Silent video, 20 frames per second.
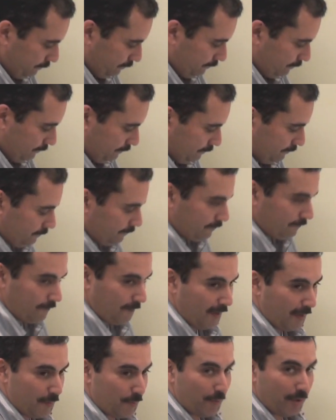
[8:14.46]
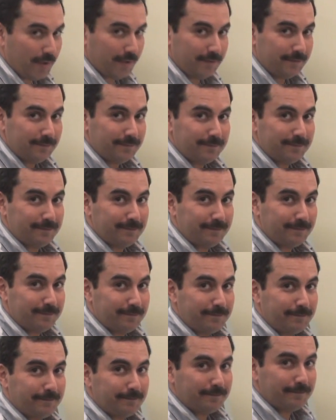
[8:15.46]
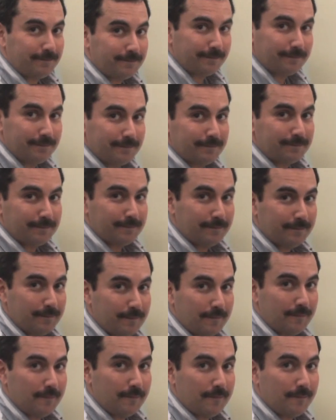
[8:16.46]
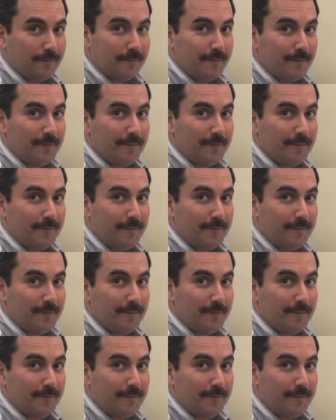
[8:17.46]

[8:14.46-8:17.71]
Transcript: Right there. All right. Okay, number seven, like Mickey Mantle.